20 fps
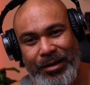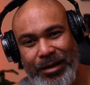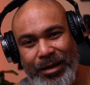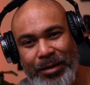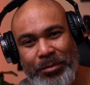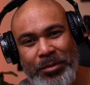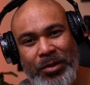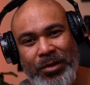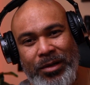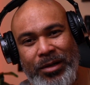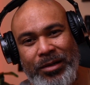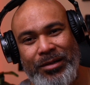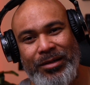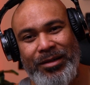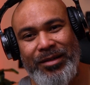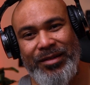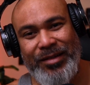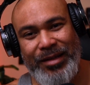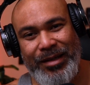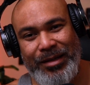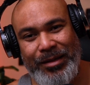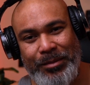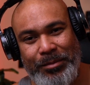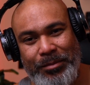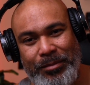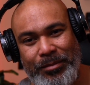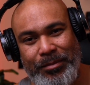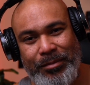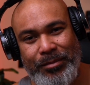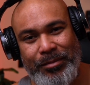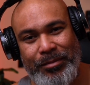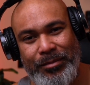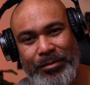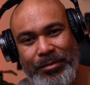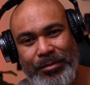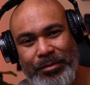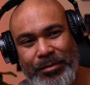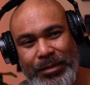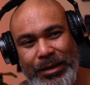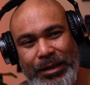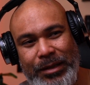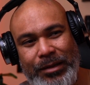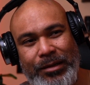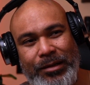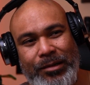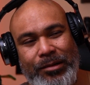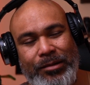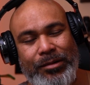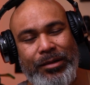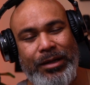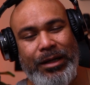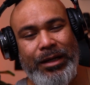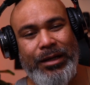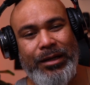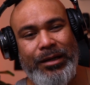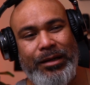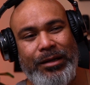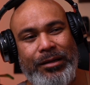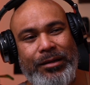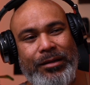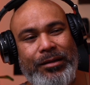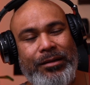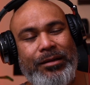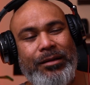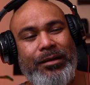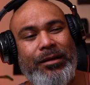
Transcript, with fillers: I'm no longer the same, you know, and